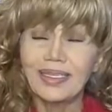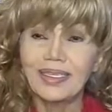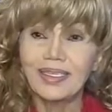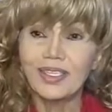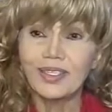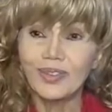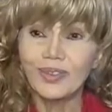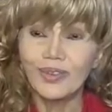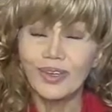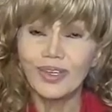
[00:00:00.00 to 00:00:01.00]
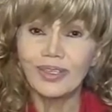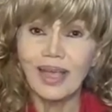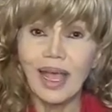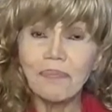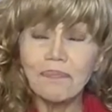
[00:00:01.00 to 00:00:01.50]
to
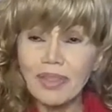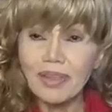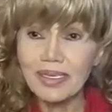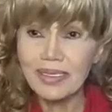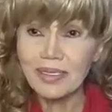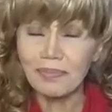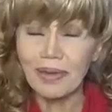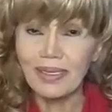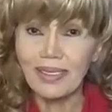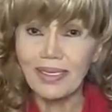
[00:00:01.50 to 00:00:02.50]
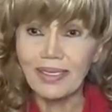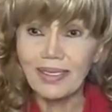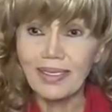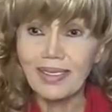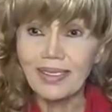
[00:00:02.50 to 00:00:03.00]
up the discipline
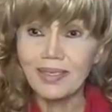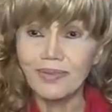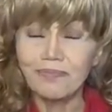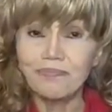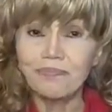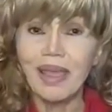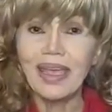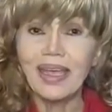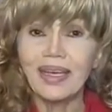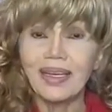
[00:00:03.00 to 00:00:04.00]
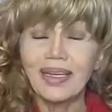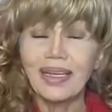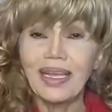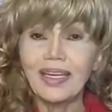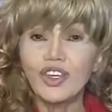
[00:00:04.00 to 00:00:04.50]
to make
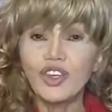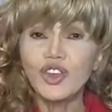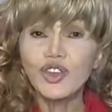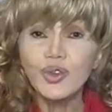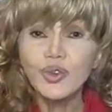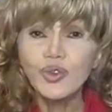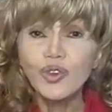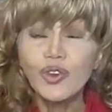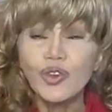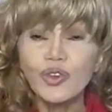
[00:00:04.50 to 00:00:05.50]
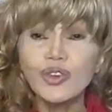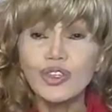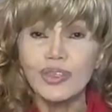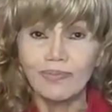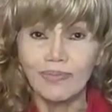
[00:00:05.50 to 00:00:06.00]
it too
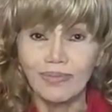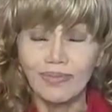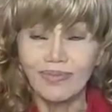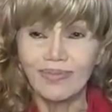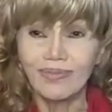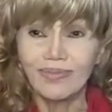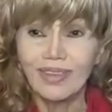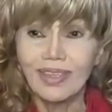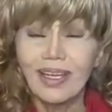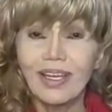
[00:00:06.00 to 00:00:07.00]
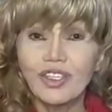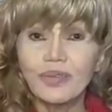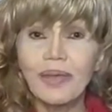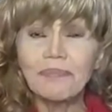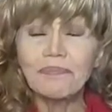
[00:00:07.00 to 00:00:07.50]
gruesome, to
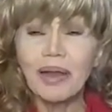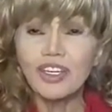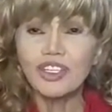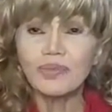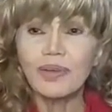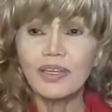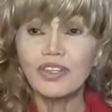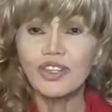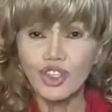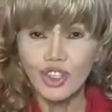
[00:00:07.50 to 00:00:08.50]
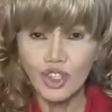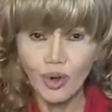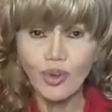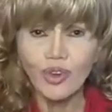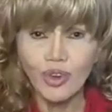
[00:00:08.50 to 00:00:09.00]
make punishment
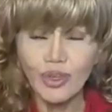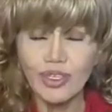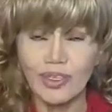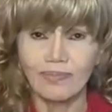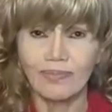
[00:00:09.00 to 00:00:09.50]
so gruesome